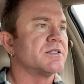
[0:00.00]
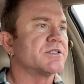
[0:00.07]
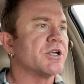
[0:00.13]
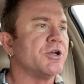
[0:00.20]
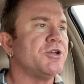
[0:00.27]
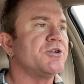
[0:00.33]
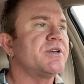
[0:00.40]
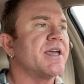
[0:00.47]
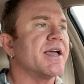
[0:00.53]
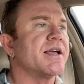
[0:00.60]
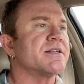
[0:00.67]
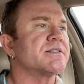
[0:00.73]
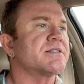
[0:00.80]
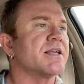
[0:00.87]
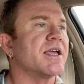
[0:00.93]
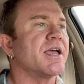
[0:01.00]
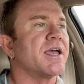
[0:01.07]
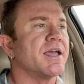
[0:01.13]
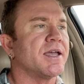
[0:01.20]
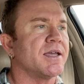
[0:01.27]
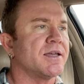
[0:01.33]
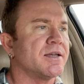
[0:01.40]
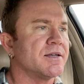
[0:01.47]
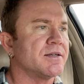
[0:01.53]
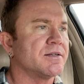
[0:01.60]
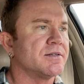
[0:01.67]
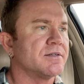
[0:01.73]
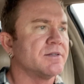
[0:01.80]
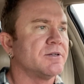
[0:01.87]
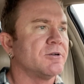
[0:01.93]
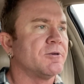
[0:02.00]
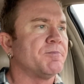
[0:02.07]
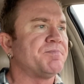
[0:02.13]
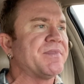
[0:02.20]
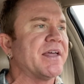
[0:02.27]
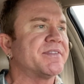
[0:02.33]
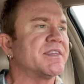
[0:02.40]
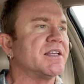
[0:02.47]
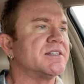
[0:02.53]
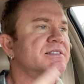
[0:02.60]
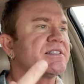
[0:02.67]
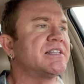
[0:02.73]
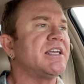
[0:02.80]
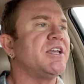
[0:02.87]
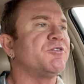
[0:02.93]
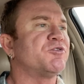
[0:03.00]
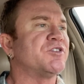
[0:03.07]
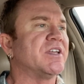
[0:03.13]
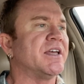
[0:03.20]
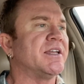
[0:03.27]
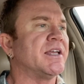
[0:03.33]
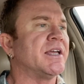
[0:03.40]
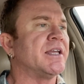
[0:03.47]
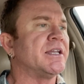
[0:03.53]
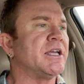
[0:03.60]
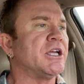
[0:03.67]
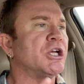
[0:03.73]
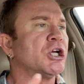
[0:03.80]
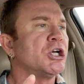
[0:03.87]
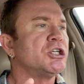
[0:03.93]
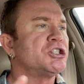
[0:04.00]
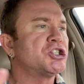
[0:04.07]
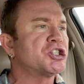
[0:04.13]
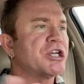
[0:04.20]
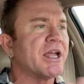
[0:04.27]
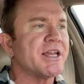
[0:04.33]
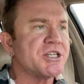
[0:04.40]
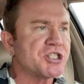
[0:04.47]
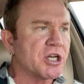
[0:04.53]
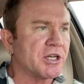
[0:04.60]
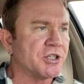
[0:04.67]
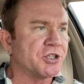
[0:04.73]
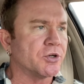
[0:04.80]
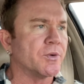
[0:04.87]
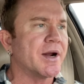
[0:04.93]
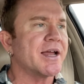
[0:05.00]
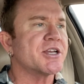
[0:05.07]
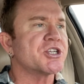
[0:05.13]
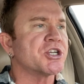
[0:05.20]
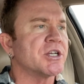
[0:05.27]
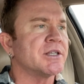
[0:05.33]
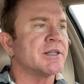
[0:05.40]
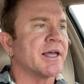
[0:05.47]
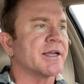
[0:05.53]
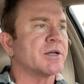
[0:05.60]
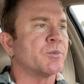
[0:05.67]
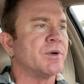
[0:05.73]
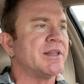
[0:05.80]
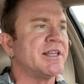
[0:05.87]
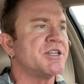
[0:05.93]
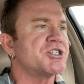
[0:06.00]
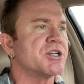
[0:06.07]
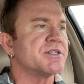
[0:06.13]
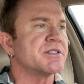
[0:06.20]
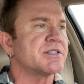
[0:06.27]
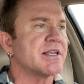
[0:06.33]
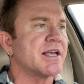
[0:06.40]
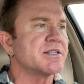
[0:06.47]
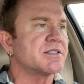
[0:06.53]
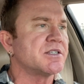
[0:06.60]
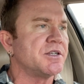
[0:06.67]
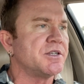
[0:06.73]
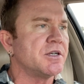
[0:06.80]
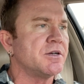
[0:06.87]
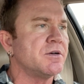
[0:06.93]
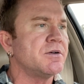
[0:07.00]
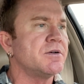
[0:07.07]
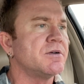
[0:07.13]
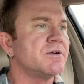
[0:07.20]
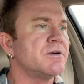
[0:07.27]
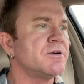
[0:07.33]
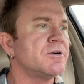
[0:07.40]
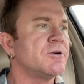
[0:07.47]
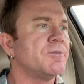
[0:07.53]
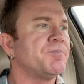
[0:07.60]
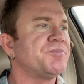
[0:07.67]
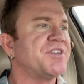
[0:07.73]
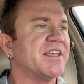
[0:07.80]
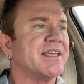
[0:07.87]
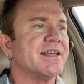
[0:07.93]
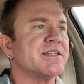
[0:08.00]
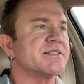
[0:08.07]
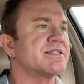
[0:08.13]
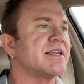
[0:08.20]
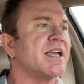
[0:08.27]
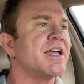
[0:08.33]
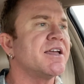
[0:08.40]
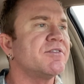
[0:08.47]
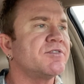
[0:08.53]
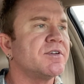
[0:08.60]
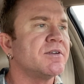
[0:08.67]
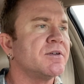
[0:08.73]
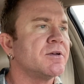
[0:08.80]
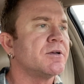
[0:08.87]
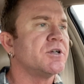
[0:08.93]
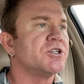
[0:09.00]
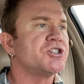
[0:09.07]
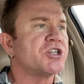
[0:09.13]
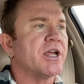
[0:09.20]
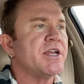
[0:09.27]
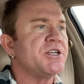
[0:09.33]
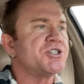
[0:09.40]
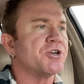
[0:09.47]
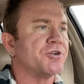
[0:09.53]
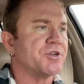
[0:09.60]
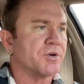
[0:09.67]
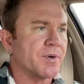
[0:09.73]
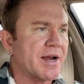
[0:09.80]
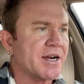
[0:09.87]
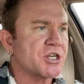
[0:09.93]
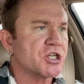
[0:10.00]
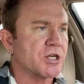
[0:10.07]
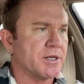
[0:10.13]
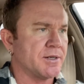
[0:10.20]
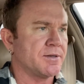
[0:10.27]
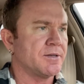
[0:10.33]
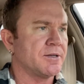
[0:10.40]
So you can't say that this thief did any changing direction like religion says to do to get saved. Change your direction.